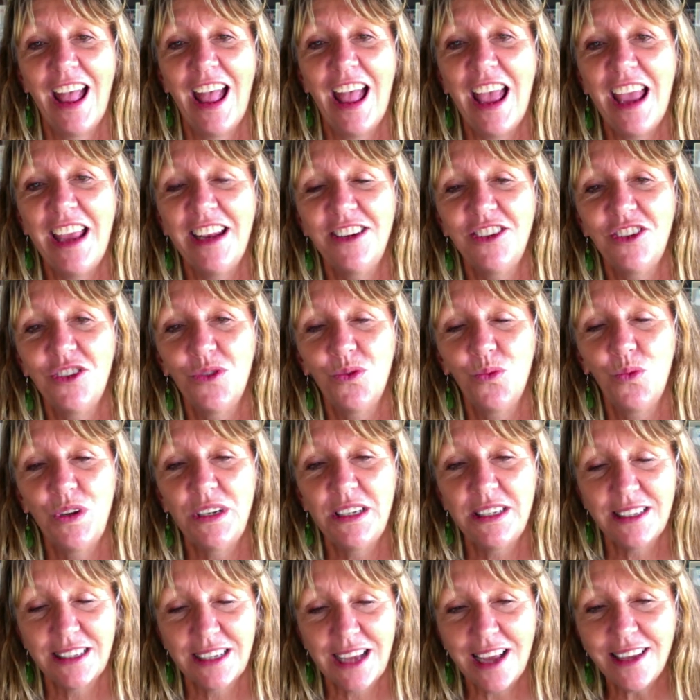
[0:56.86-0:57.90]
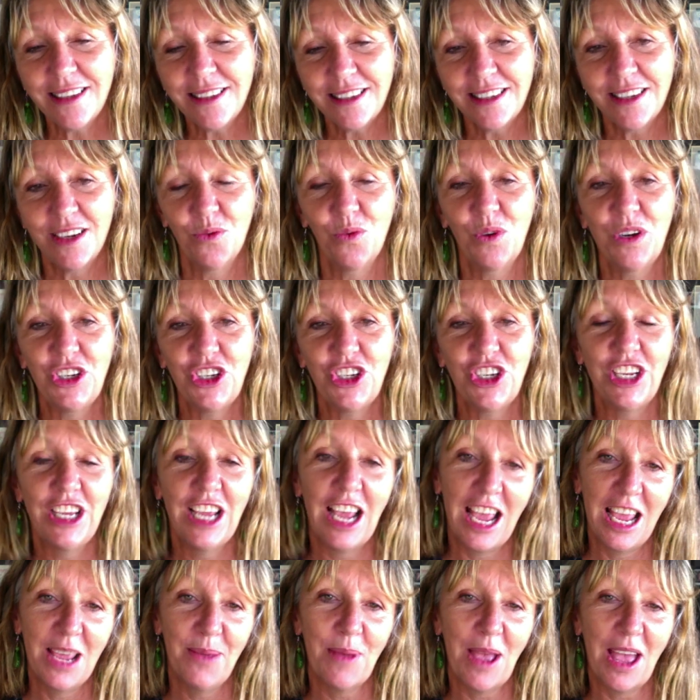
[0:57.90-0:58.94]
And we discussed it when she
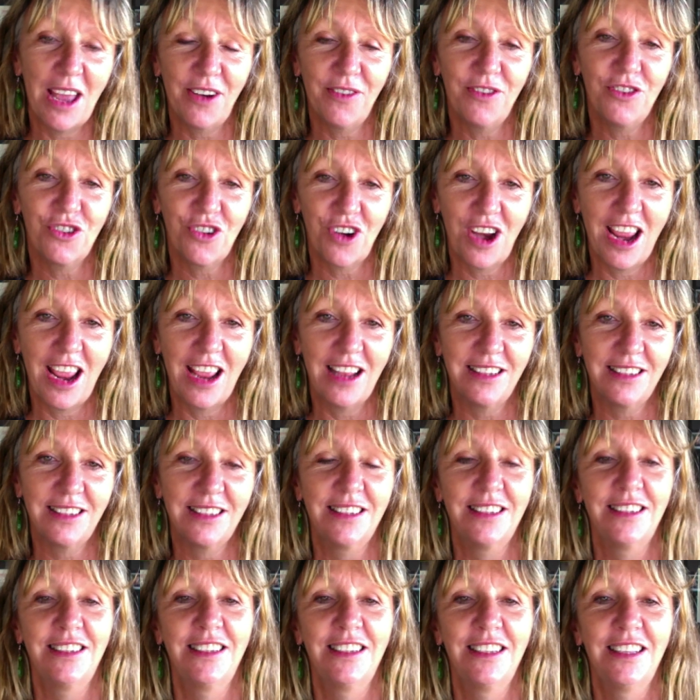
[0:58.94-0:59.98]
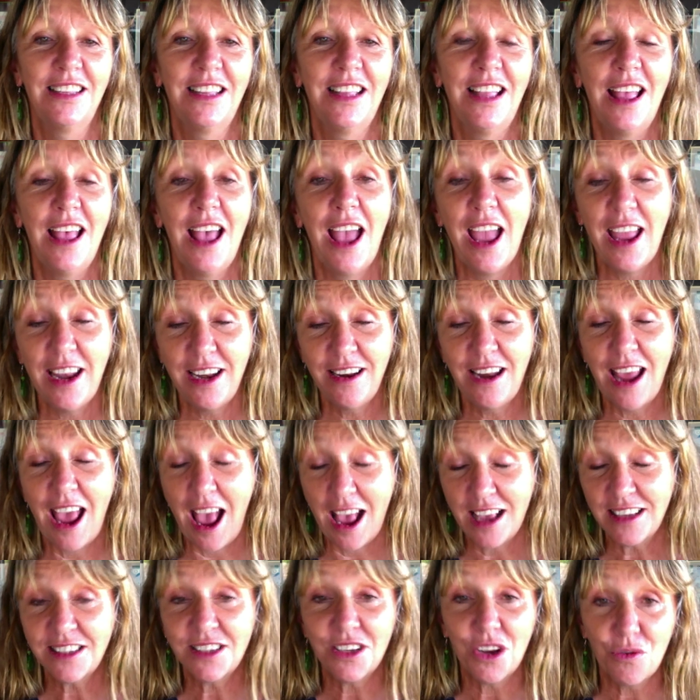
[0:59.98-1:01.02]
came out of trance. And
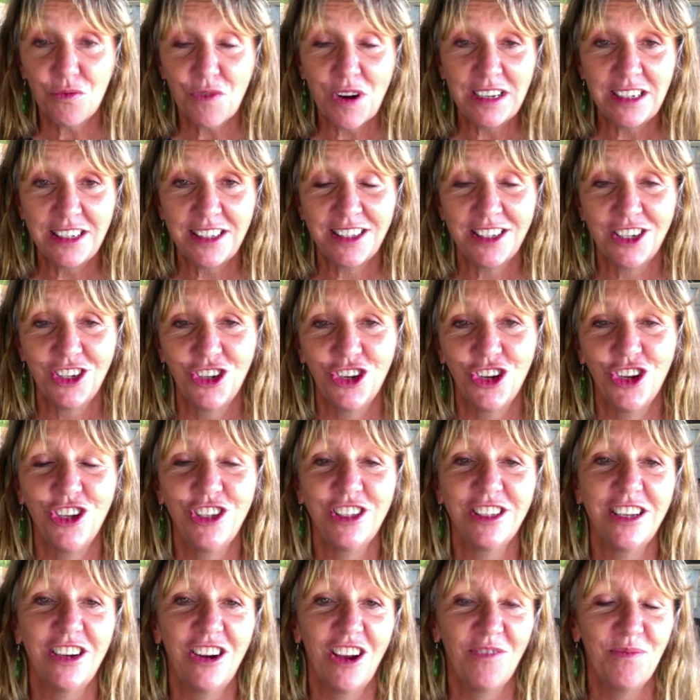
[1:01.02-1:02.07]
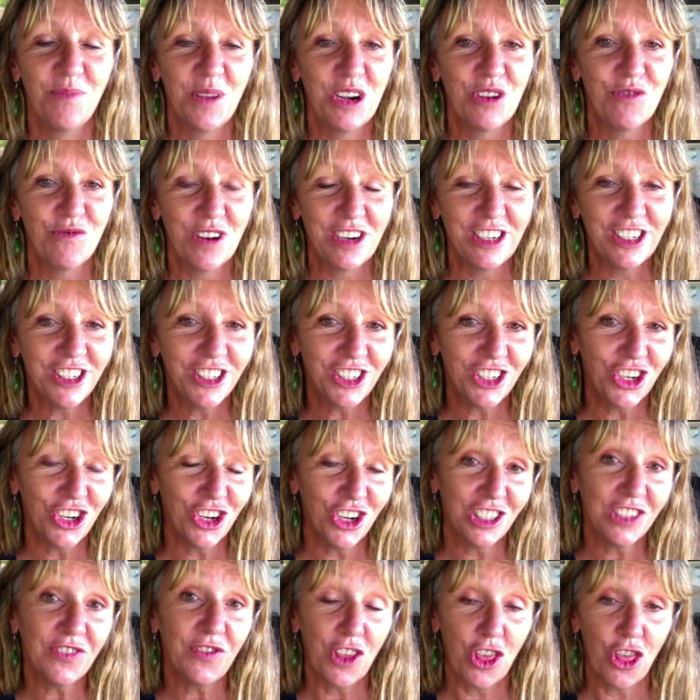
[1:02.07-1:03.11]
as a registered nurse, and I've been a registered
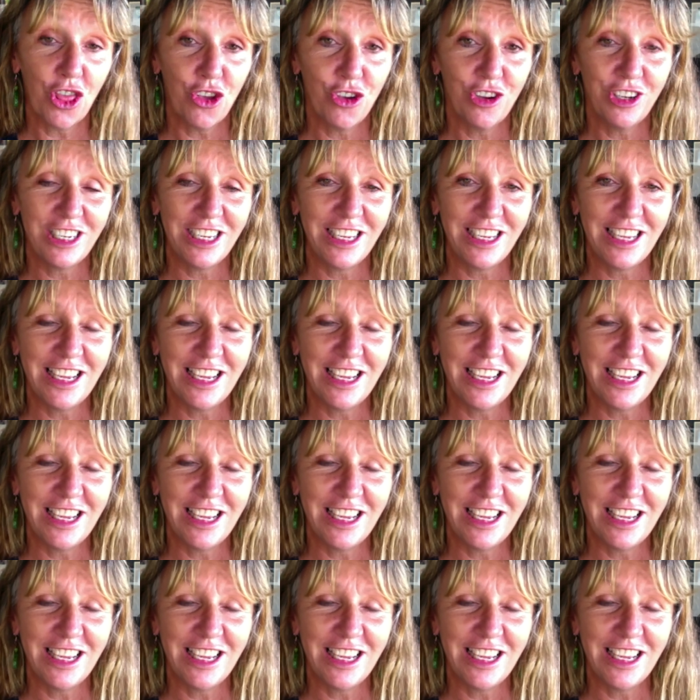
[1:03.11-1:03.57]
nurse for 30